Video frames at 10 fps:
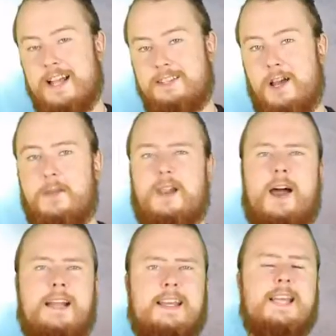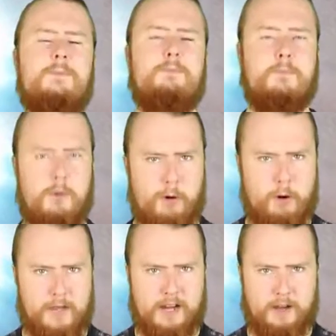days though, the light is
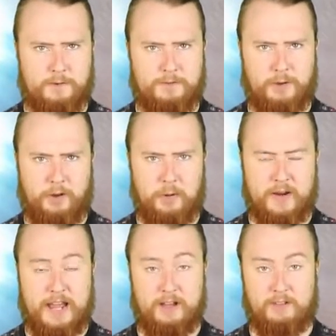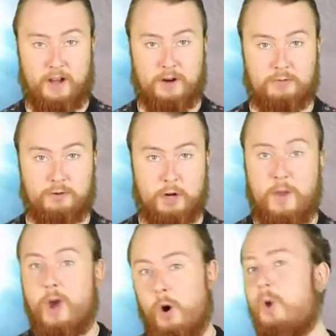more than enough to illuminate a dark
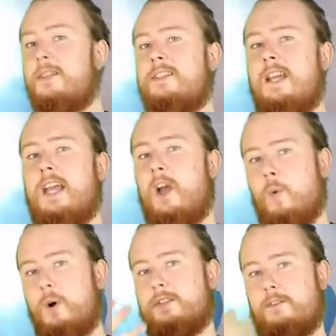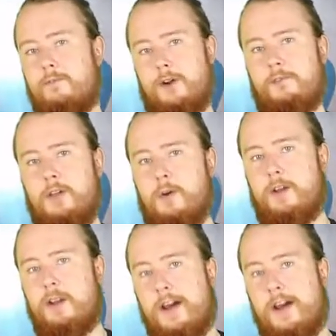room or to see what's in front of you at